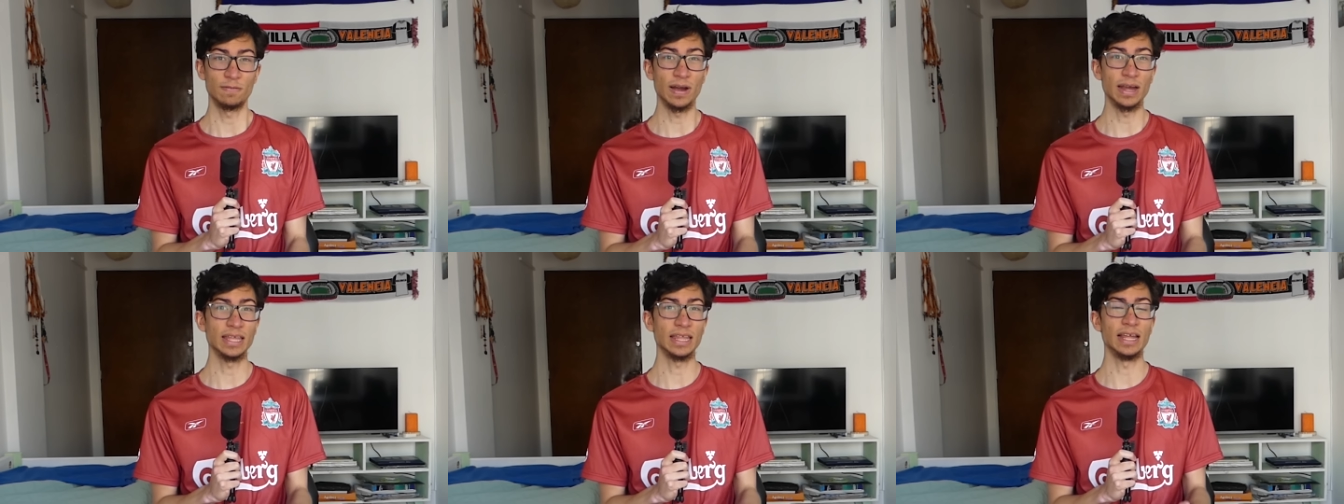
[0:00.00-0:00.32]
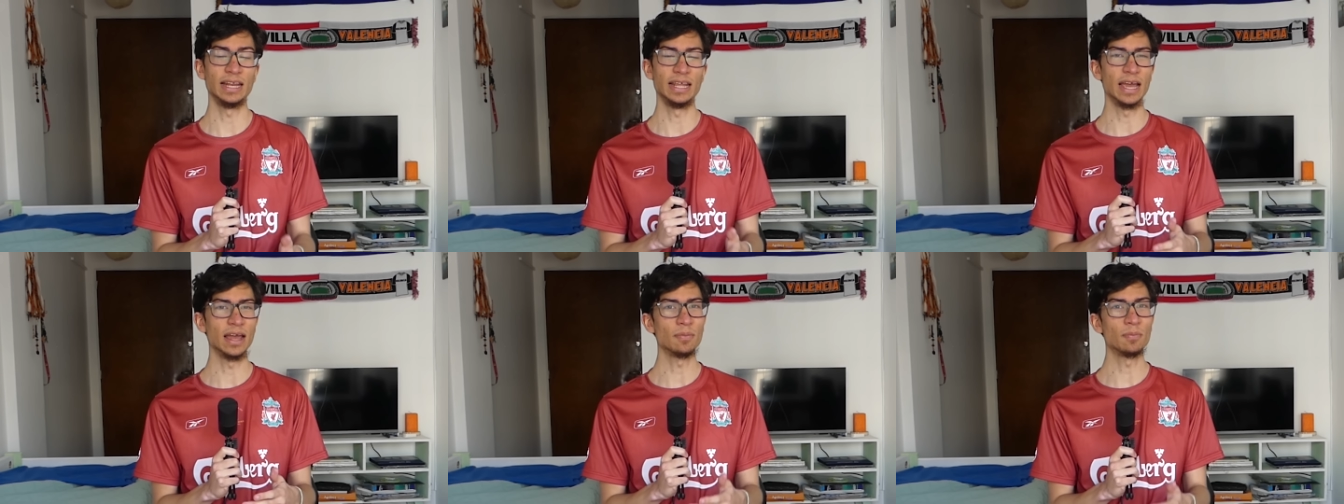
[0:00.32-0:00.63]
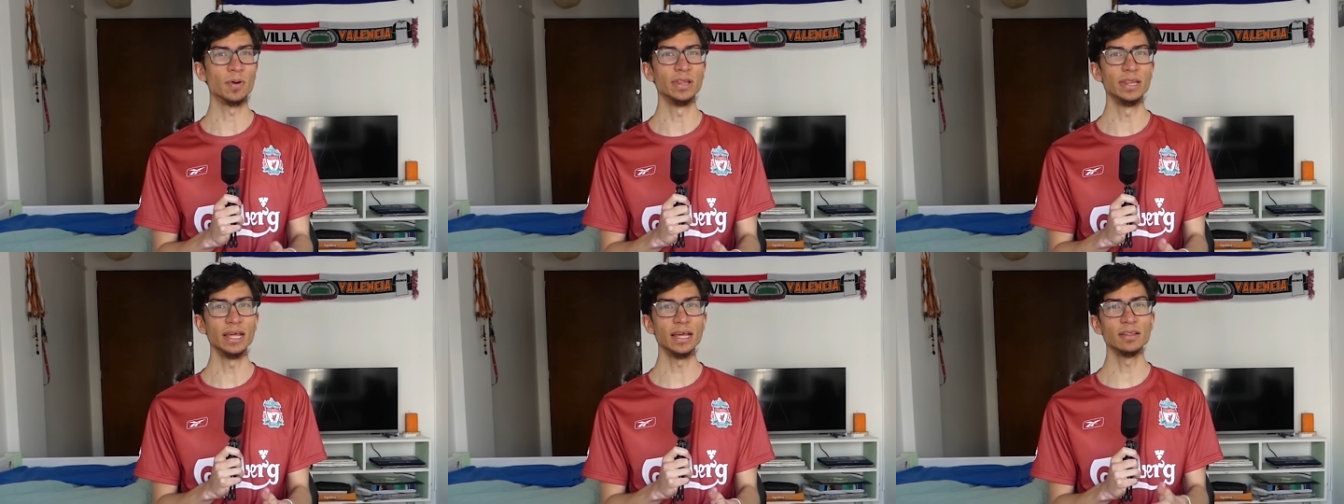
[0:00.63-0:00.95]
Finally, I
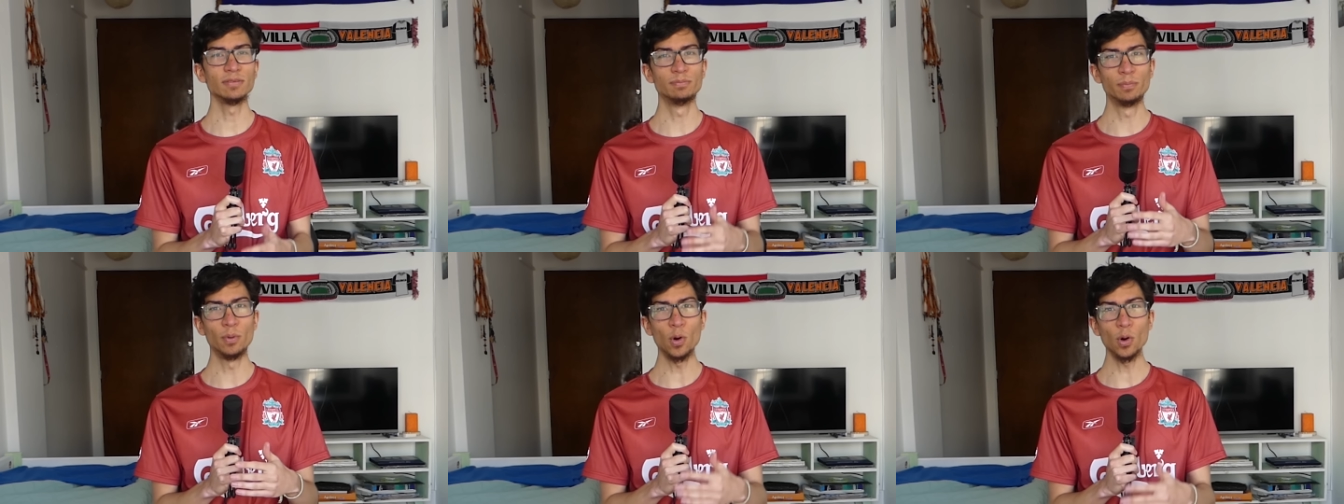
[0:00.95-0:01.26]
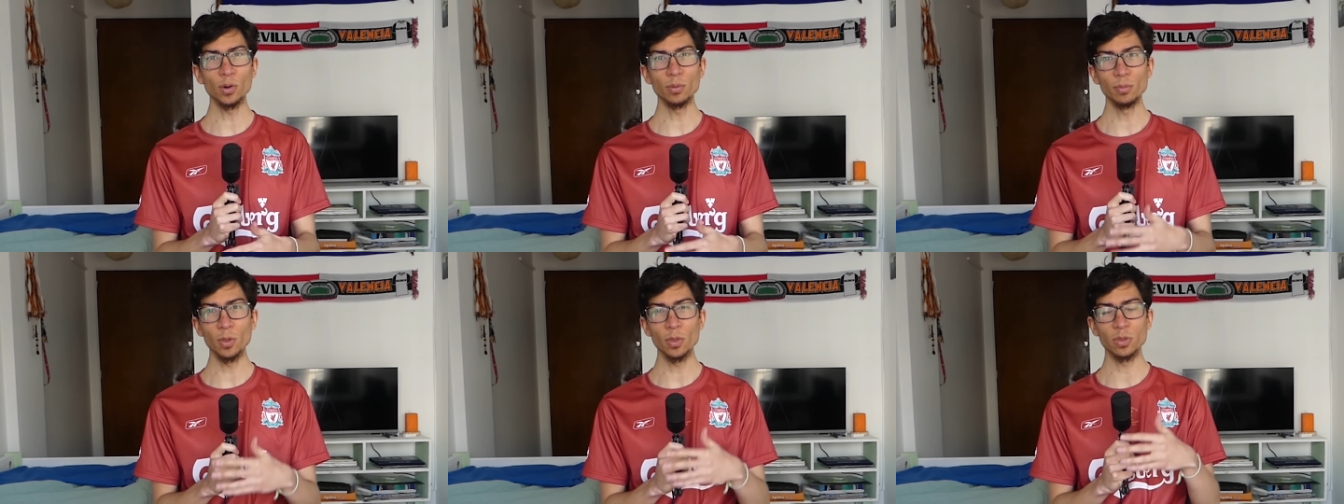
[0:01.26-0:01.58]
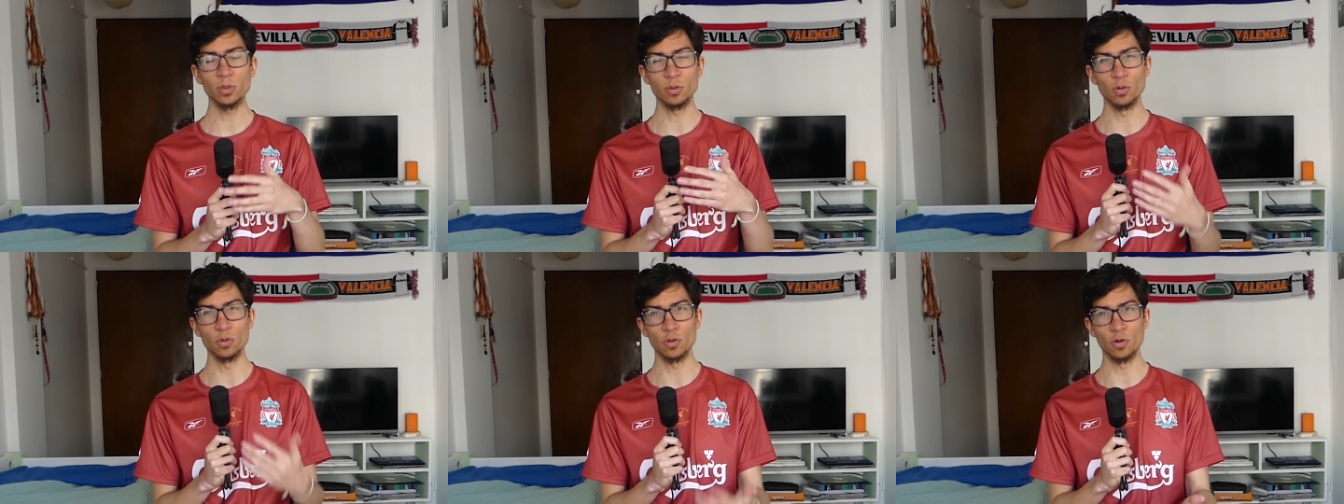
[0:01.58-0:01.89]
predict
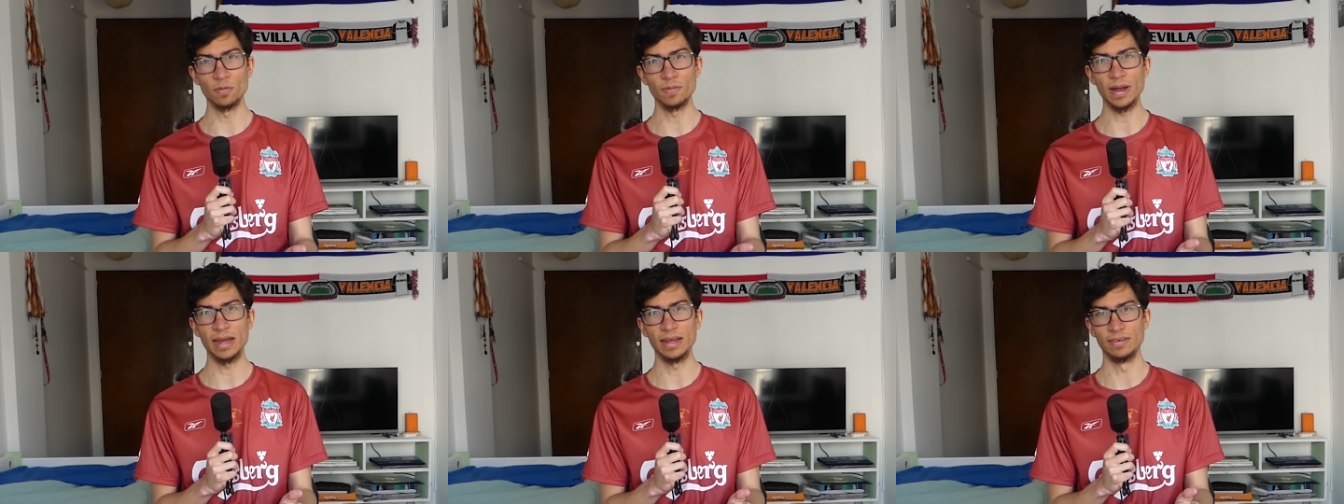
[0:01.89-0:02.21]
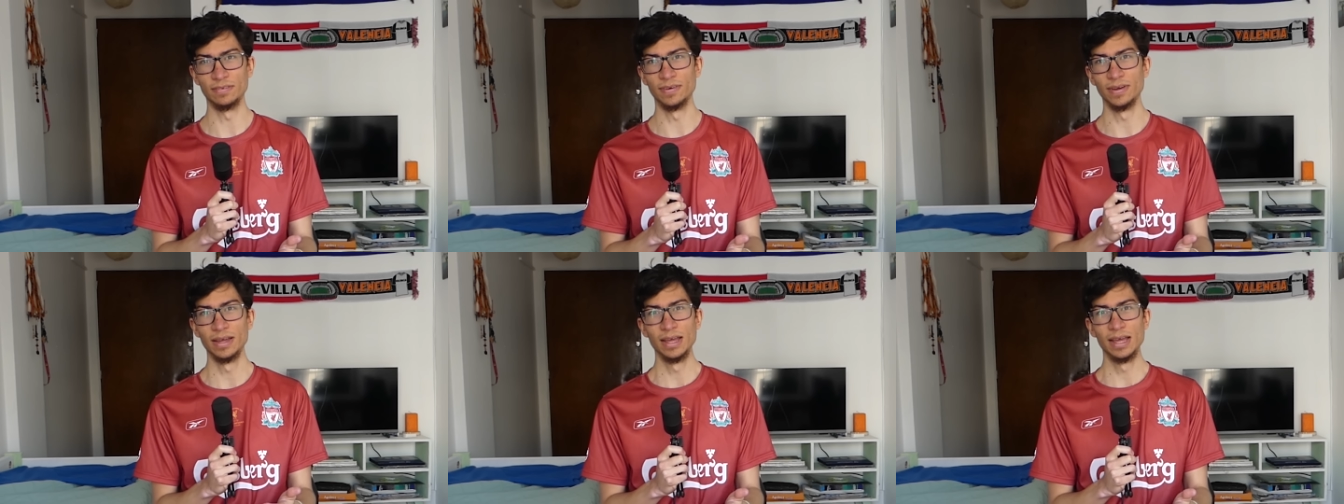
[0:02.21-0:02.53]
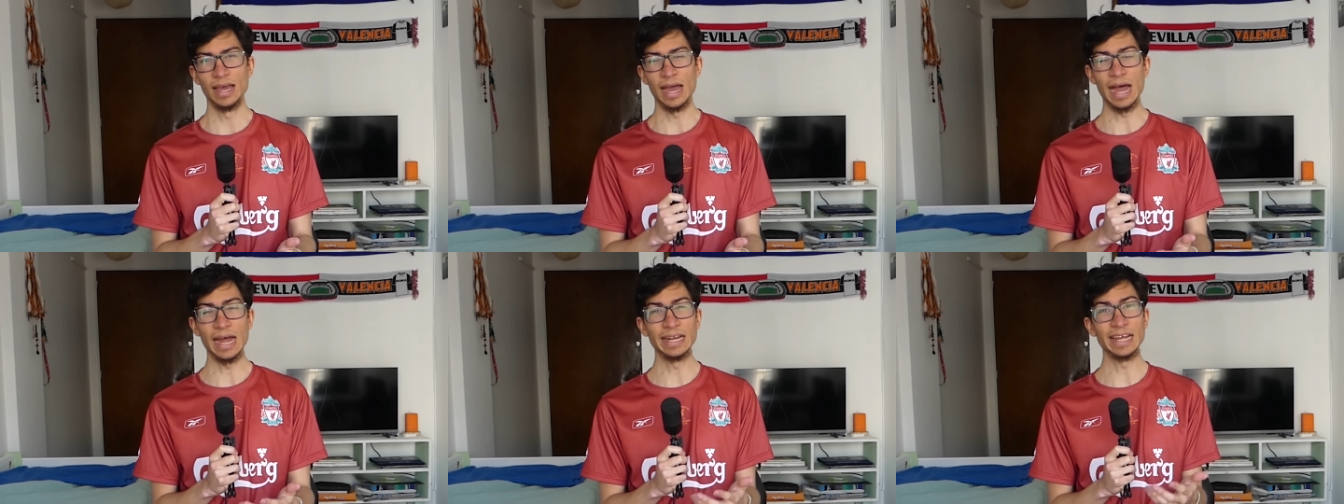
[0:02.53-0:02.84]
Bournemouth to survive,
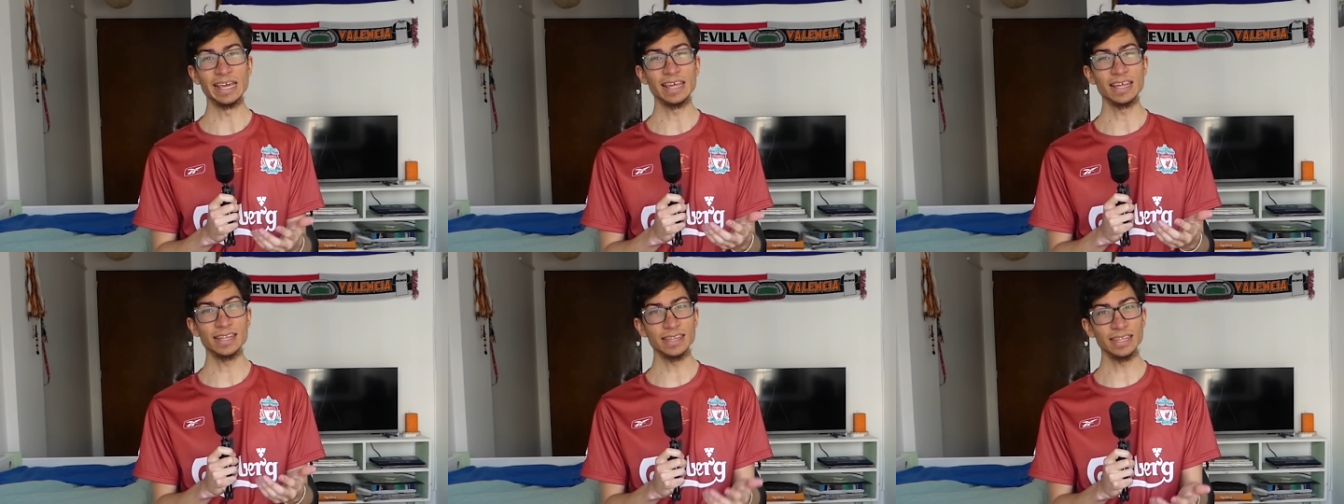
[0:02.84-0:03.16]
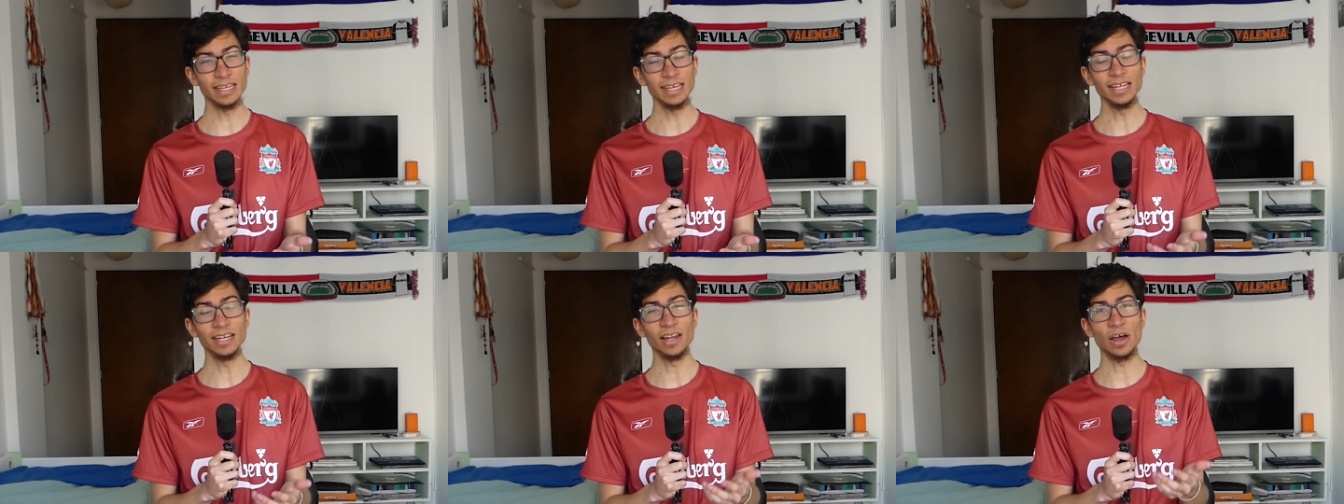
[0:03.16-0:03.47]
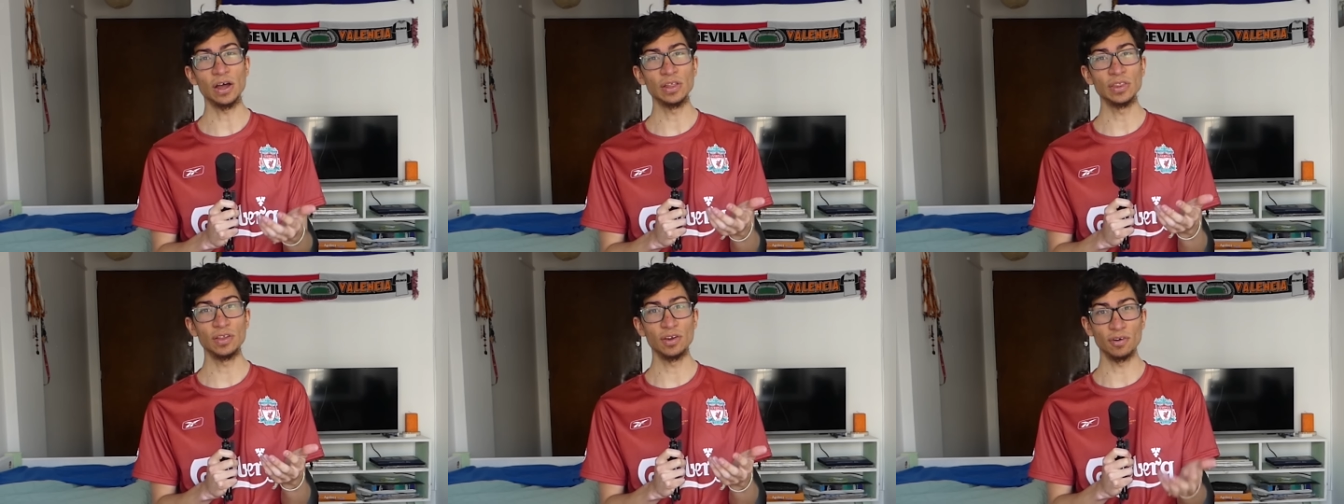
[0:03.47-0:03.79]
and I still
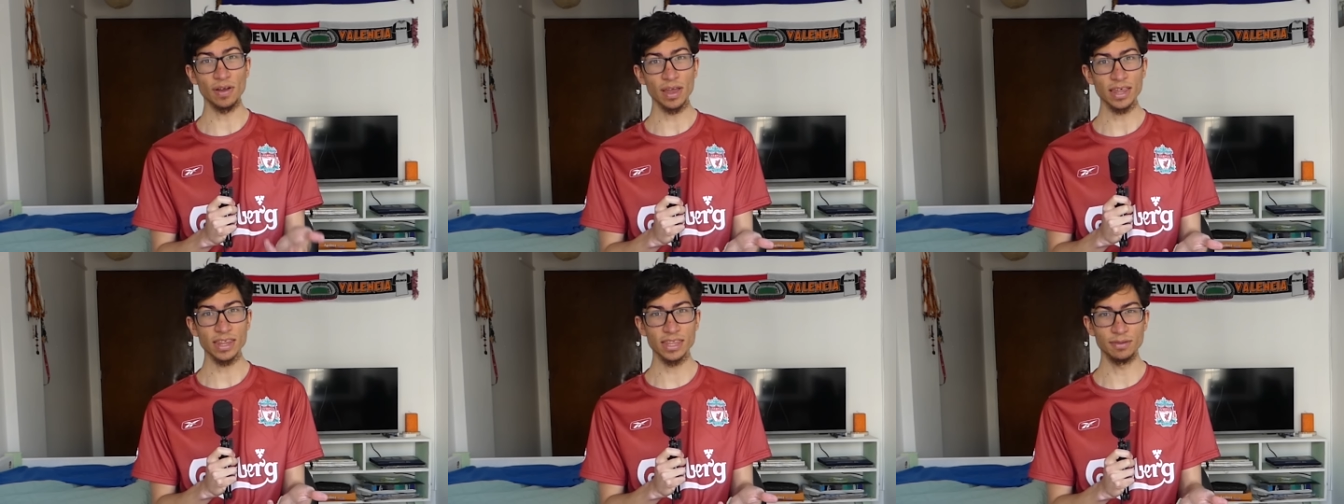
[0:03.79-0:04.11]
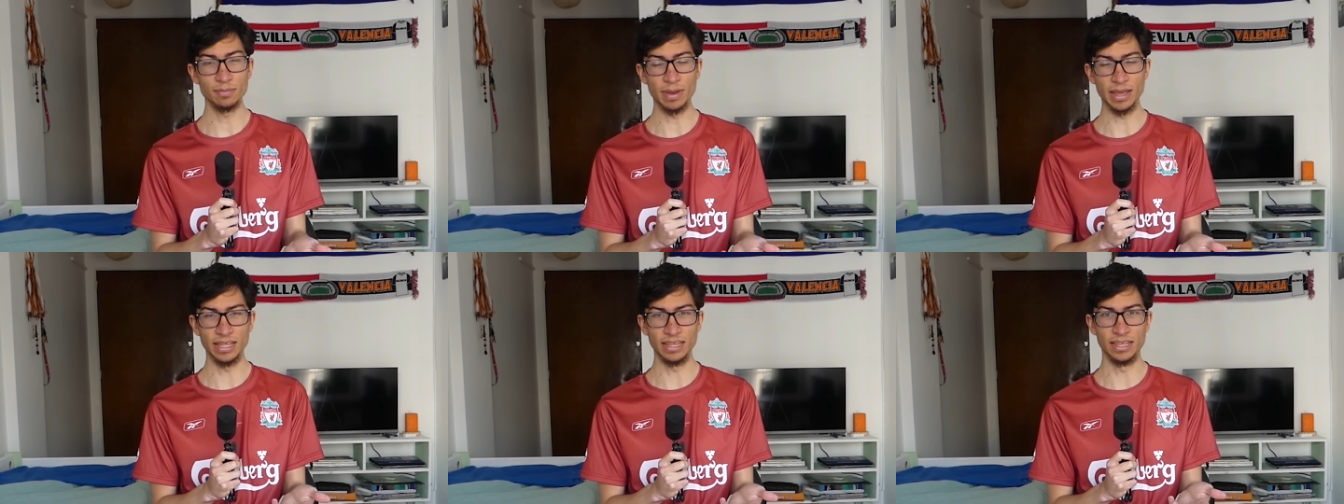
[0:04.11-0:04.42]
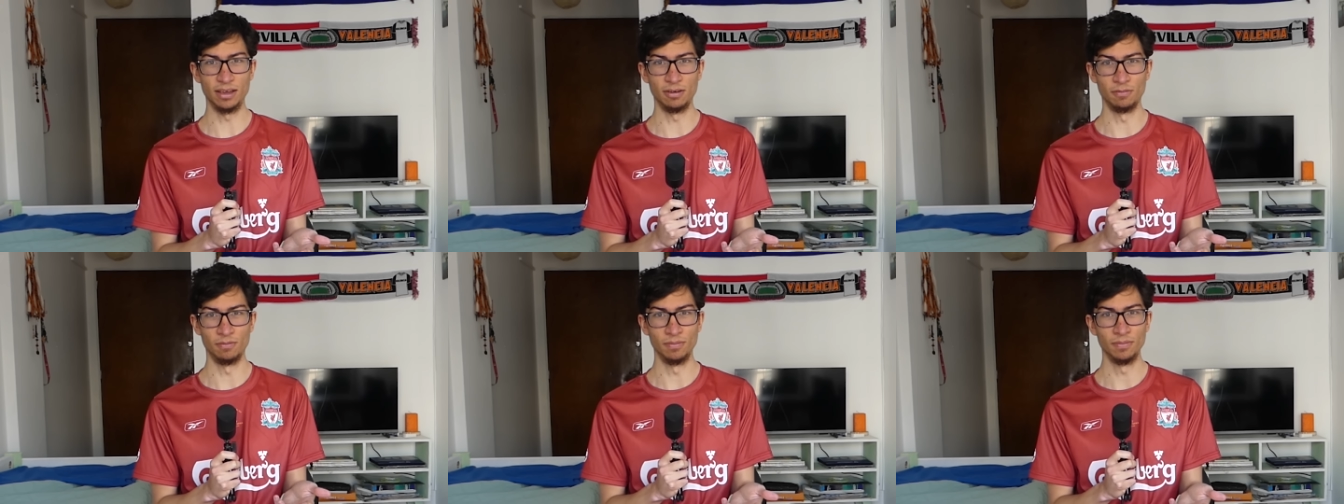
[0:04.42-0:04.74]
underestimate
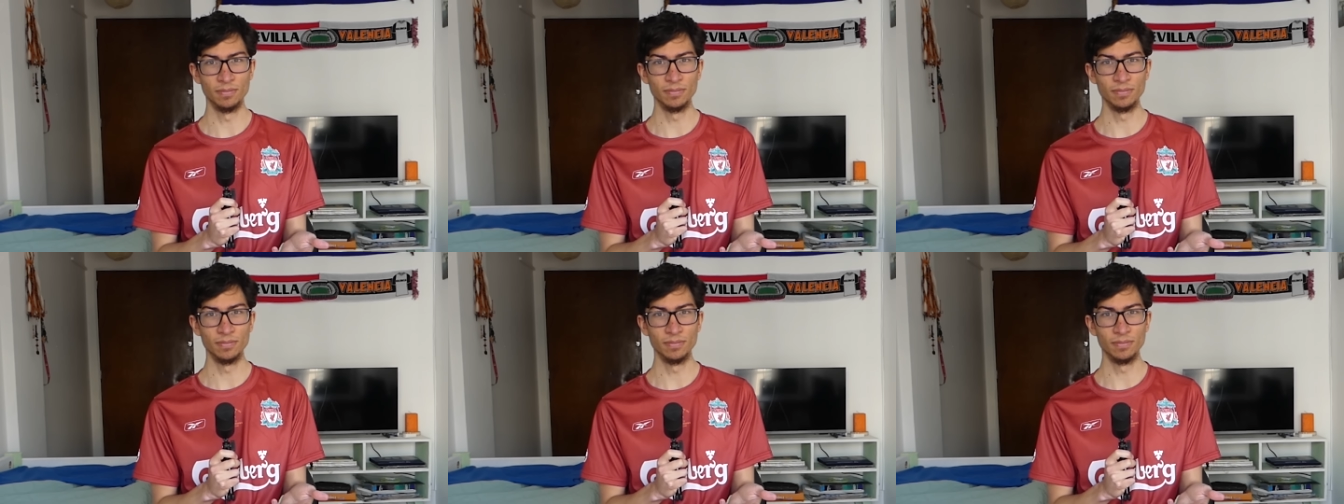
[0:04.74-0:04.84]
them.